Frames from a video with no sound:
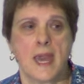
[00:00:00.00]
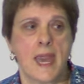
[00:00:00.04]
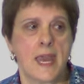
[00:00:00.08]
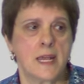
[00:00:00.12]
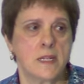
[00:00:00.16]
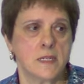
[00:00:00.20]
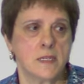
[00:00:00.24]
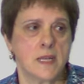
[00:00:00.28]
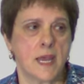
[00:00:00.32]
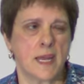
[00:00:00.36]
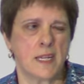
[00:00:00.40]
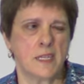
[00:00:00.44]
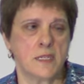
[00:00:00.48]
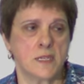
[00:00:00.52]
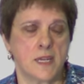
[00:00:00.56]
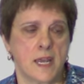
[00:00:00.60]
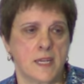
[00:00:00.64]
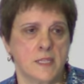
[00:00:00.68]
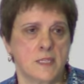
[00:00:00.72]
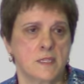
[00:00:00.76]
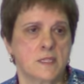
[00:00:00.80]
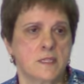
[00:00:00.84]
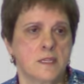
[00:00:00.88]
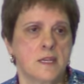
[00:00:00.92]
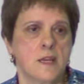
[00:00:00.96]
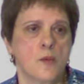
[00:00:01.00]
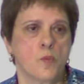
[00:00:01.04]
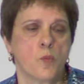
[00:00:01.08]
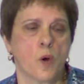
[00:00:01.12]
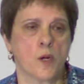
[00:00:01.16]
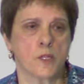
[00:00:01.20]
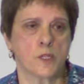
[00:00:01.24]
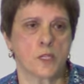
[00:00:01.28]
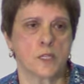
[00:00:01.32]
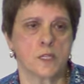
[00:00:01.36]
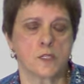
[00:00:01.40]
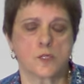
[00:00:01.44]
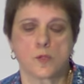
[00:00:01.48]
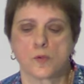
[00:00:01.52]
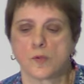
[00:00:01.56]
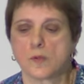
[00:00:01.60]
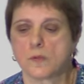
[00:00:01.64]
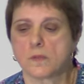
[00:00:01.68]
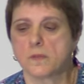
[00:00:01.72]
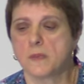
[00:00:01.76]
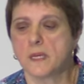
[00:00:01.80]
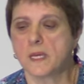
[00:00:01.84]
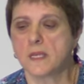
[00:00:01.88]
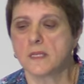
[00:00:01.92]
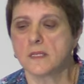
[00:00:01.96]
and see what this all
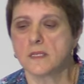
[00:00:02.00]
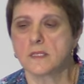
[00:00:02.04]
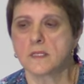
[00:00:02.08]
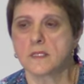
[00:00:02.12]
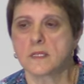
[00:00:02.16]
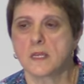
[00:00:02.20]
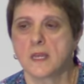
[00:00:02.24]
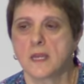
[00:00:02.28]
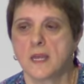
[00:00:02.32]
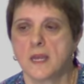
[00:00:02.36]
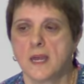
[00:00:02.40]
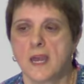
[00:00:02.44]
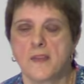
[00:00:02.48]
means.